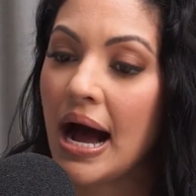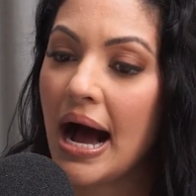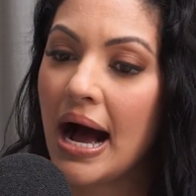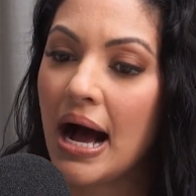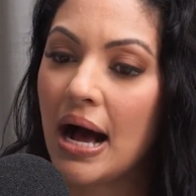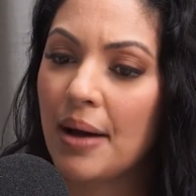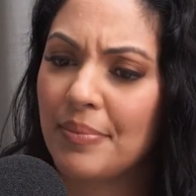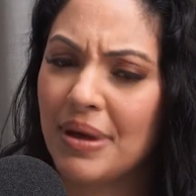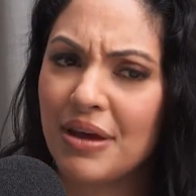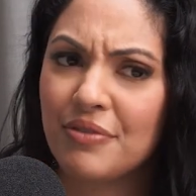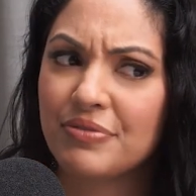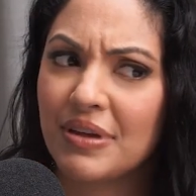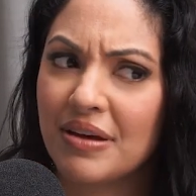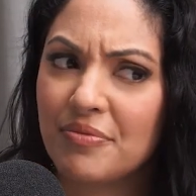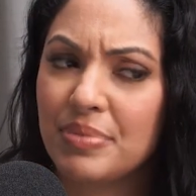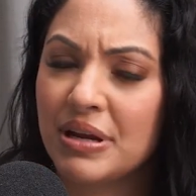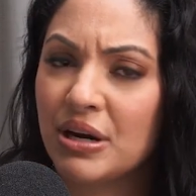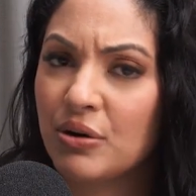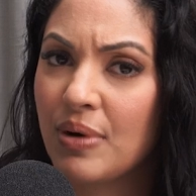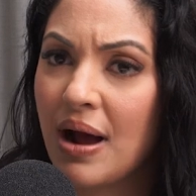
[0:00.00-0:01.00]
If
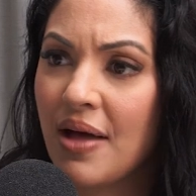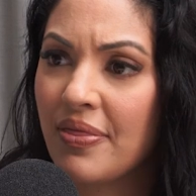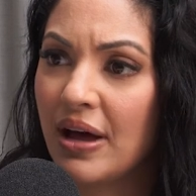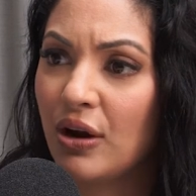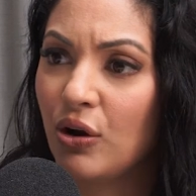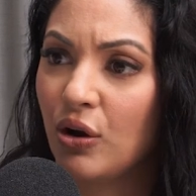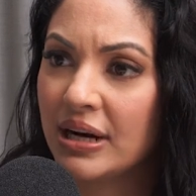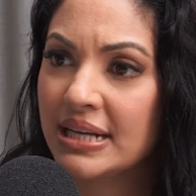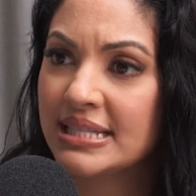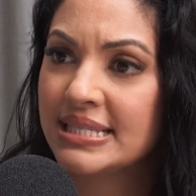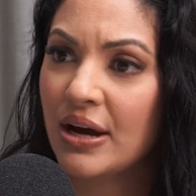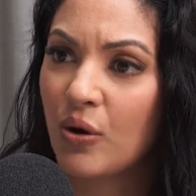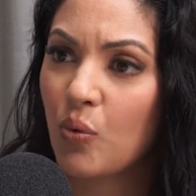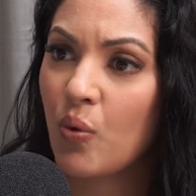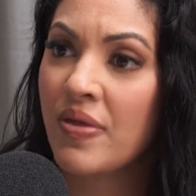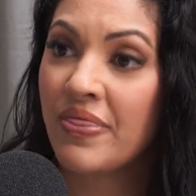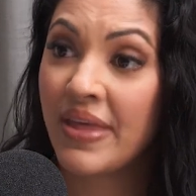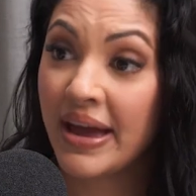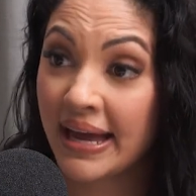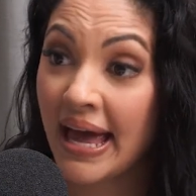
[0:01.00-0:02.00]
they've been around that long. It's like
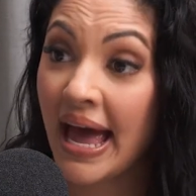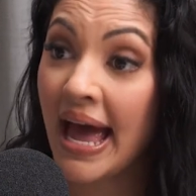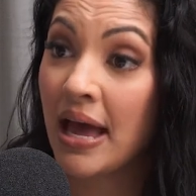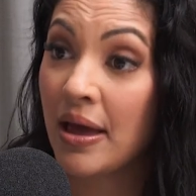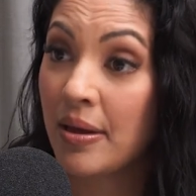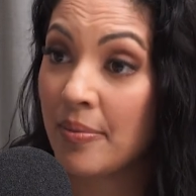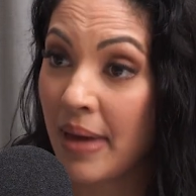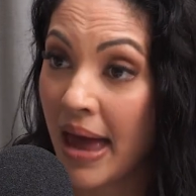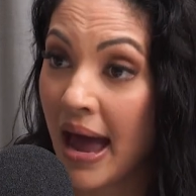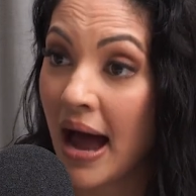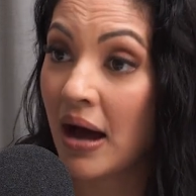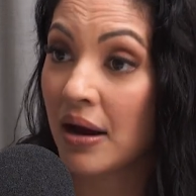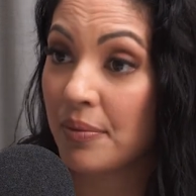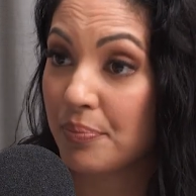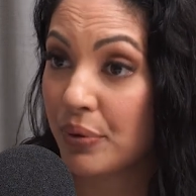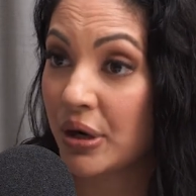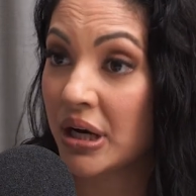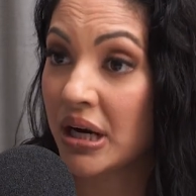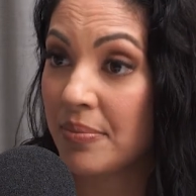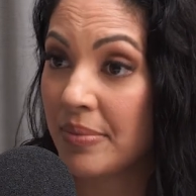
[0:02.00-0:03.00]
when they came out,
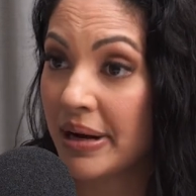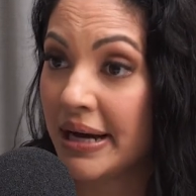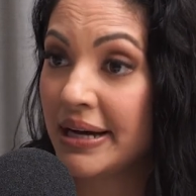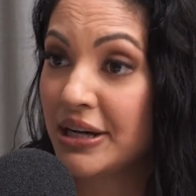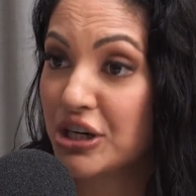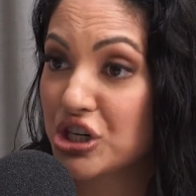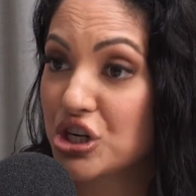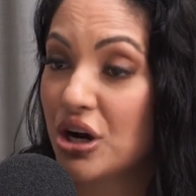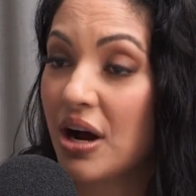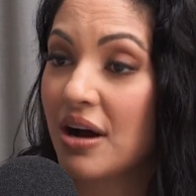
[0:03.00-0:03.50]
pretty much,